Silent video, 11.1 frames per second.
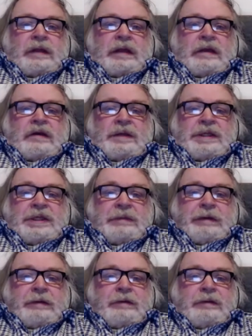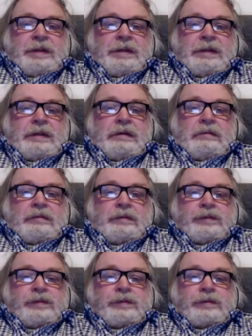They, his supposed
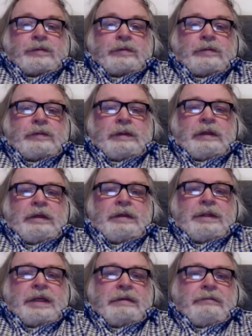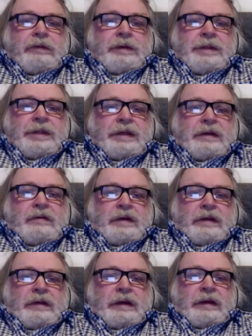contemporaries, know
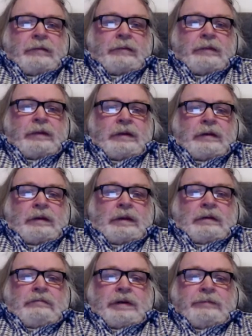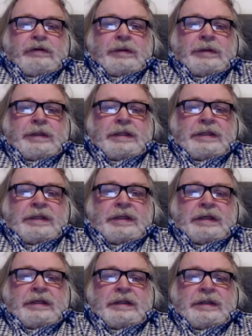nothing but protest
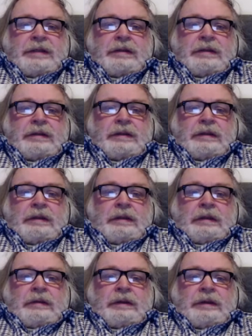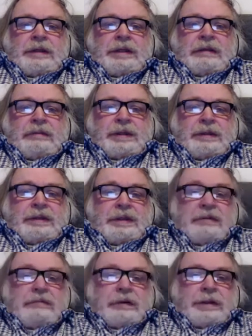against the assumption
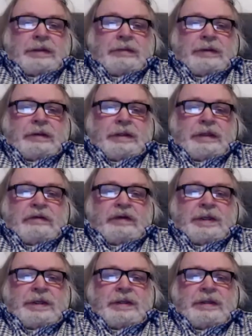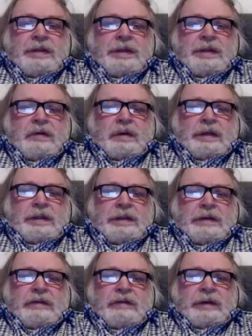as an impossibility. Christians do
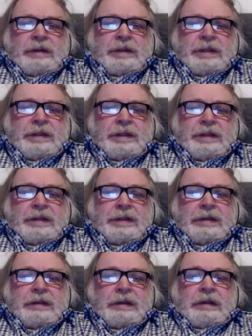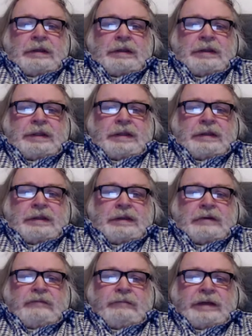identify Jesus as a
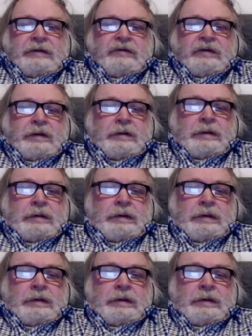descendant of Pendra.